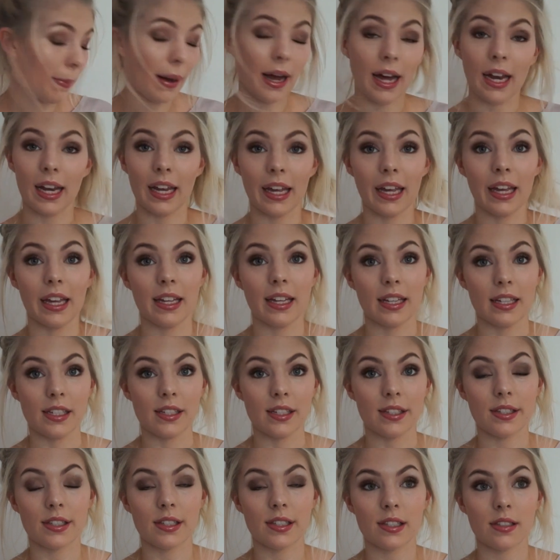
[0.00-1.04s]
palette
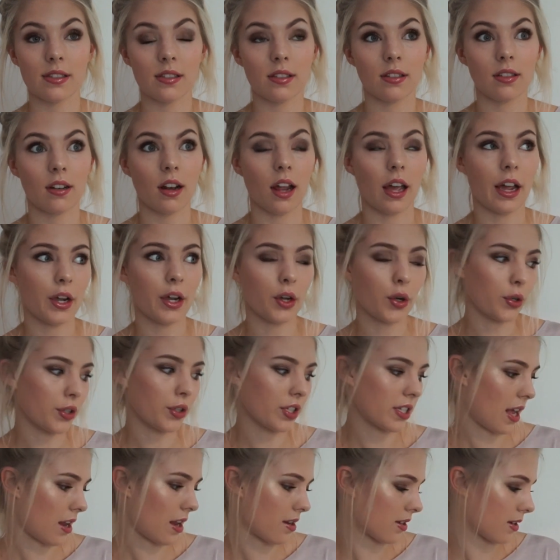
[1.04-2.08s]
is like a
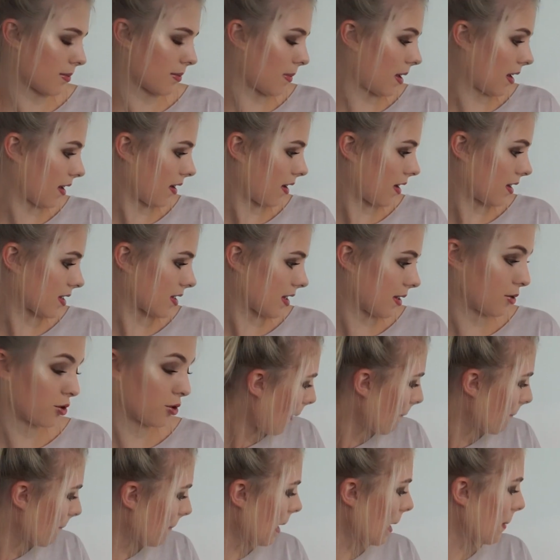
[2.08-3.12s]
godsend in my eyes. And
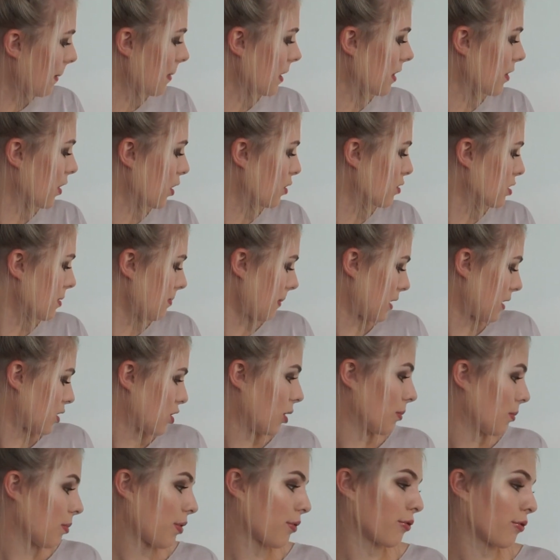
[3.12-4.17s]
maybe those are my
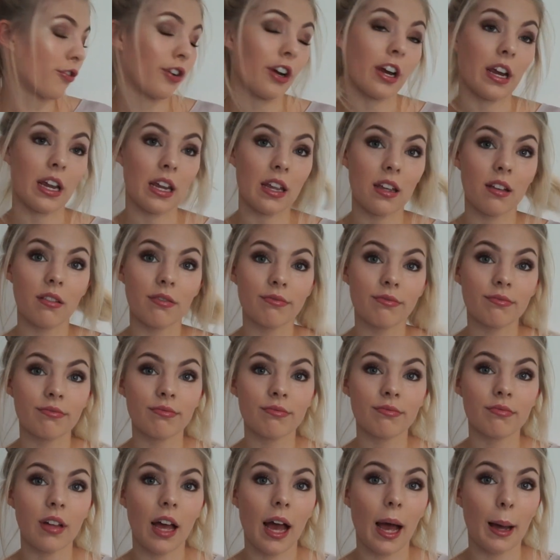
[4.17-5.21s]
top three
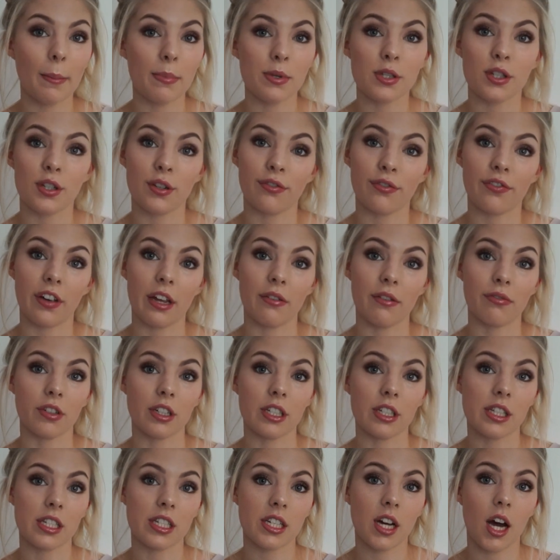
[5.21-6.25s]
absolute
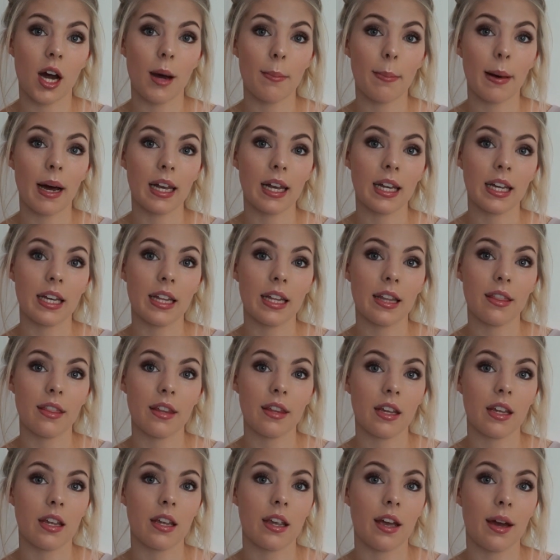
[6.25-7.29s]
favourites. The Tarte palette,
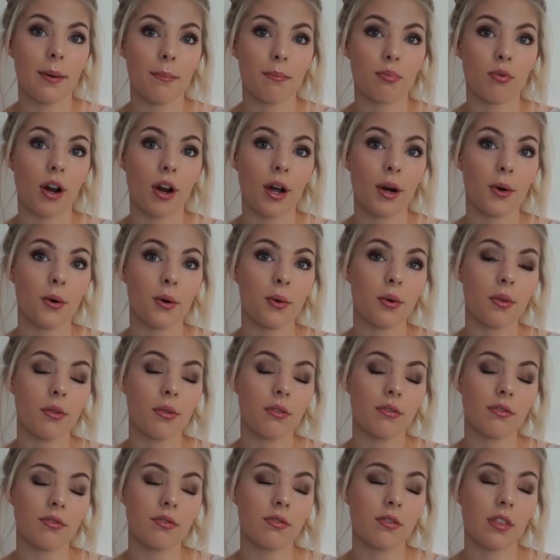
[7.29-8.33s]
the brow
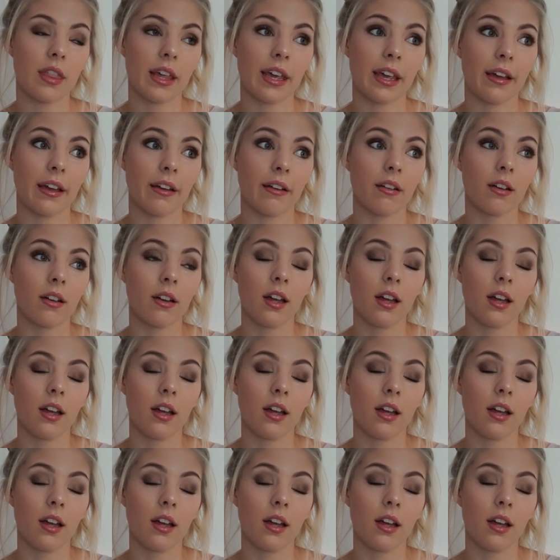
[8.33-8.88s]
thing,